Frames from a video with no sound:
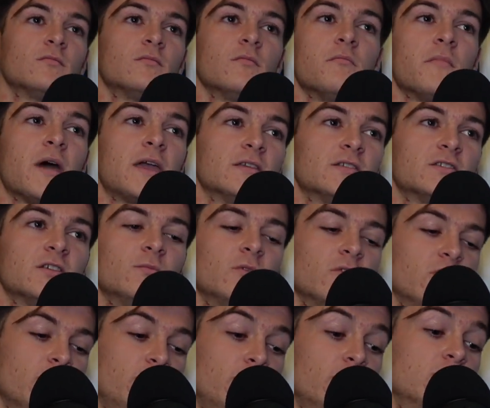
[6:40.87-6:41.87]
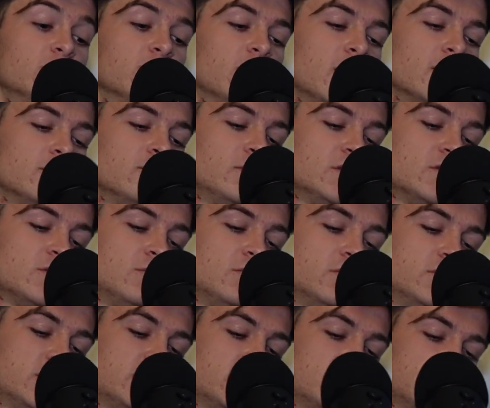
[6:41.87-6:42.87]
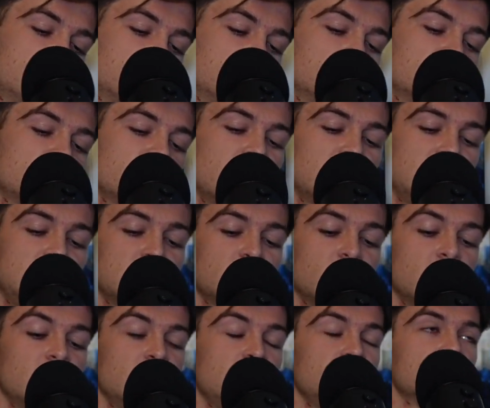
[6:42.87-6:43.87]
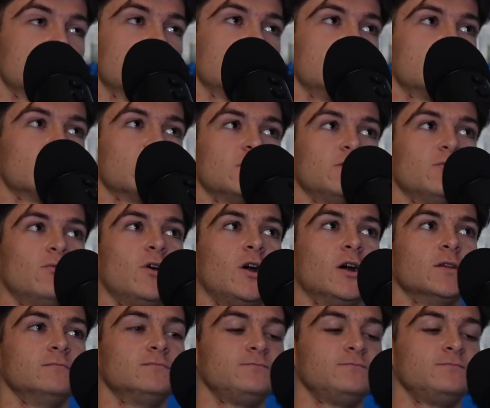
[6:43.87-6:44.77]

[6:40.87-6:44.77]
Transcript: make some on the bull run, which was 2020, 2021.